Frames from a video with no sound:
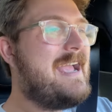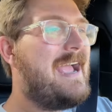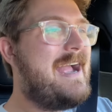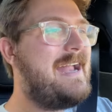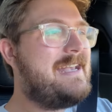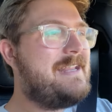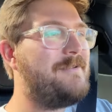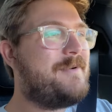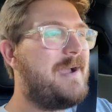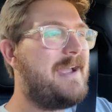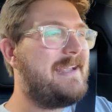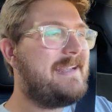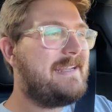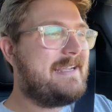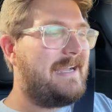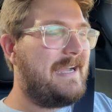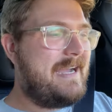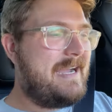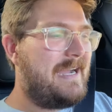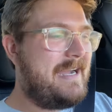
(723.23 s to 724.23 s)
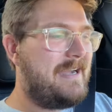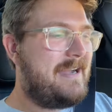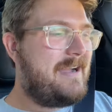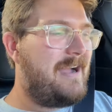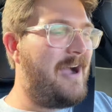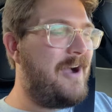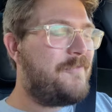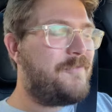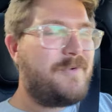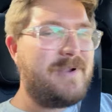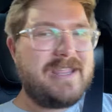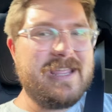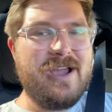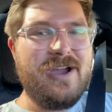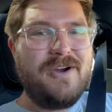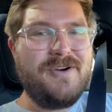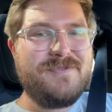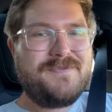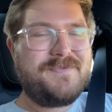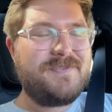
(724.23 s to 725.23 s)
Anyway, uh, off we
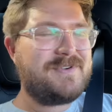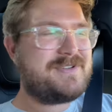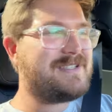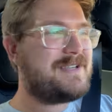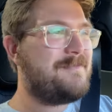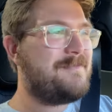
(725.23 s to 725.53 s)
go for some